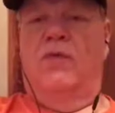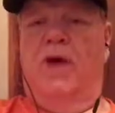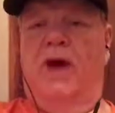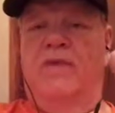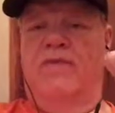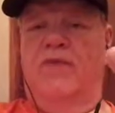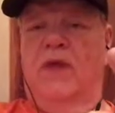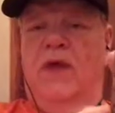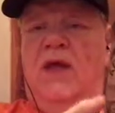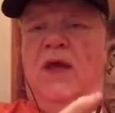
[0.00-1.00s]
But
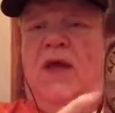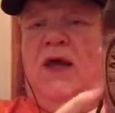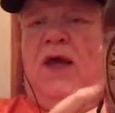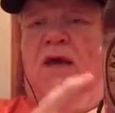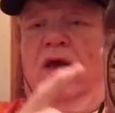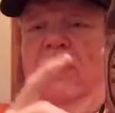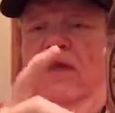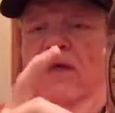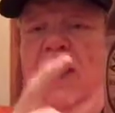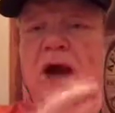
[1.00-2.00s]

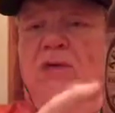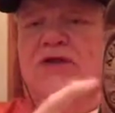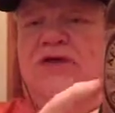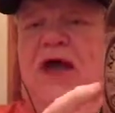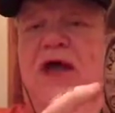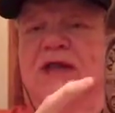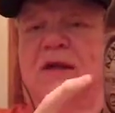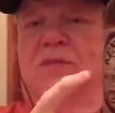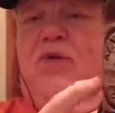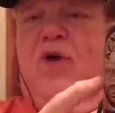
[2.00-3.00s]
I would say at
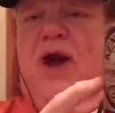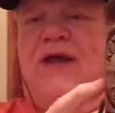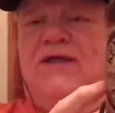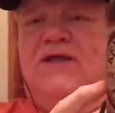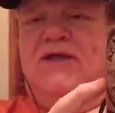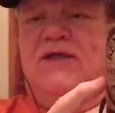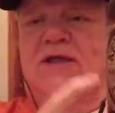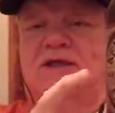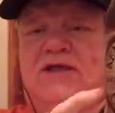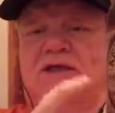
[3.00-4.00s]
the price,
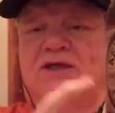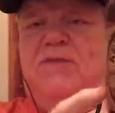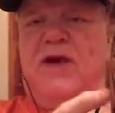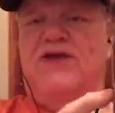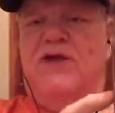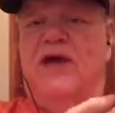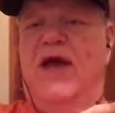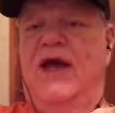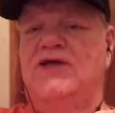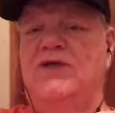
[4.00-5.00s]
this is a special
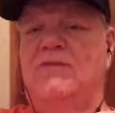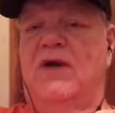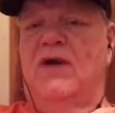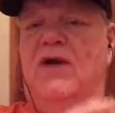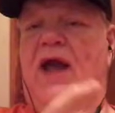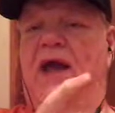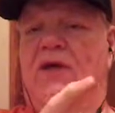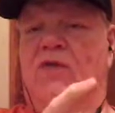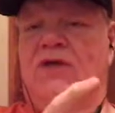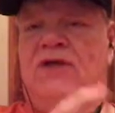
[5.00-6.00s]
occasion beer, and
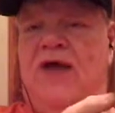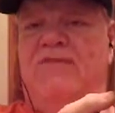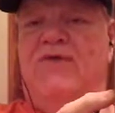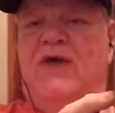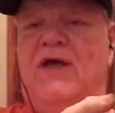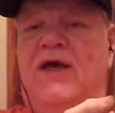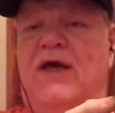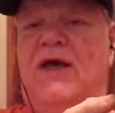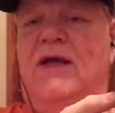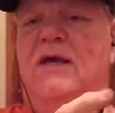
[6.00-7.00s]
it would
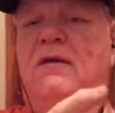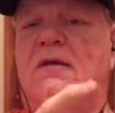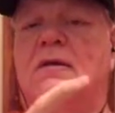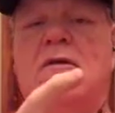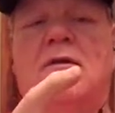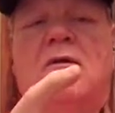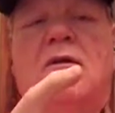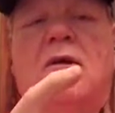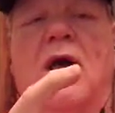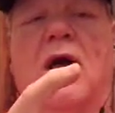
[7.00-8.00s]
definitely,
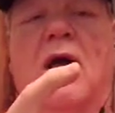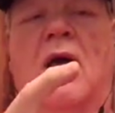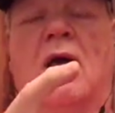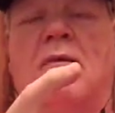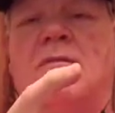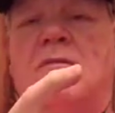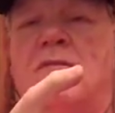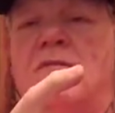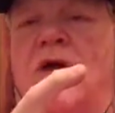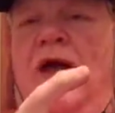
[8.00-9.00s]
I
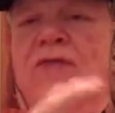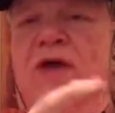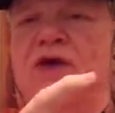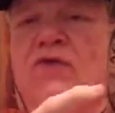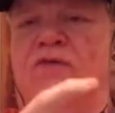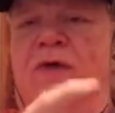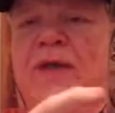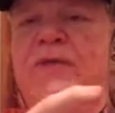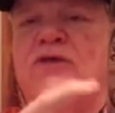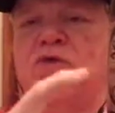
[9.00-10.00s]
think you'd
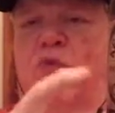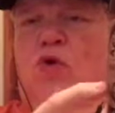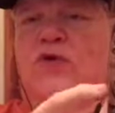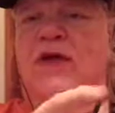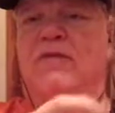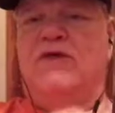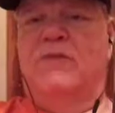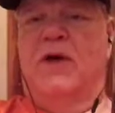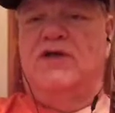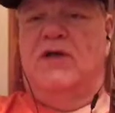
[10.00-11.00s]
find this worthy of a
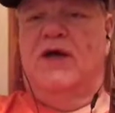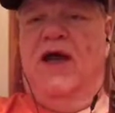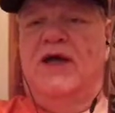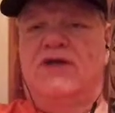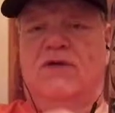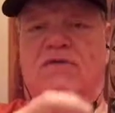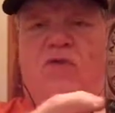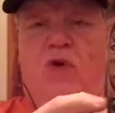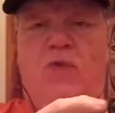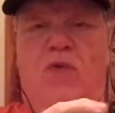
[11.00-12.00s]
special occasion.
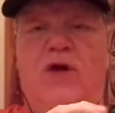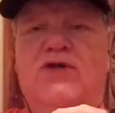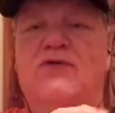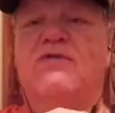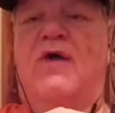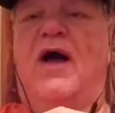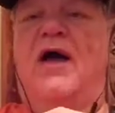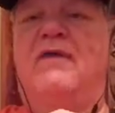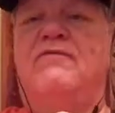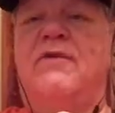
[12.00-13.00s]

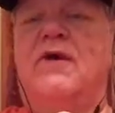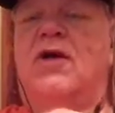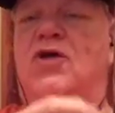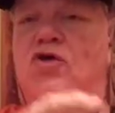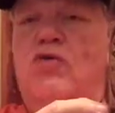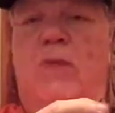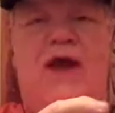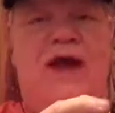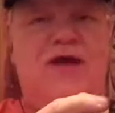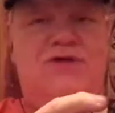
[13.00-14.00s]
4.25, you
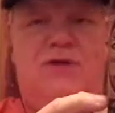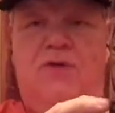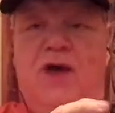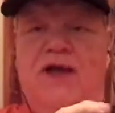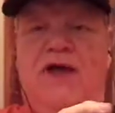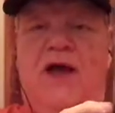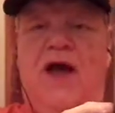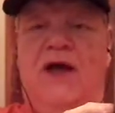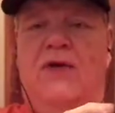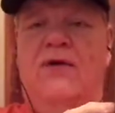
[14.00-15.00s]
might actually rate it
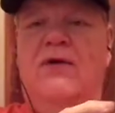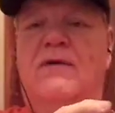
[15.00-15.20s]
higher.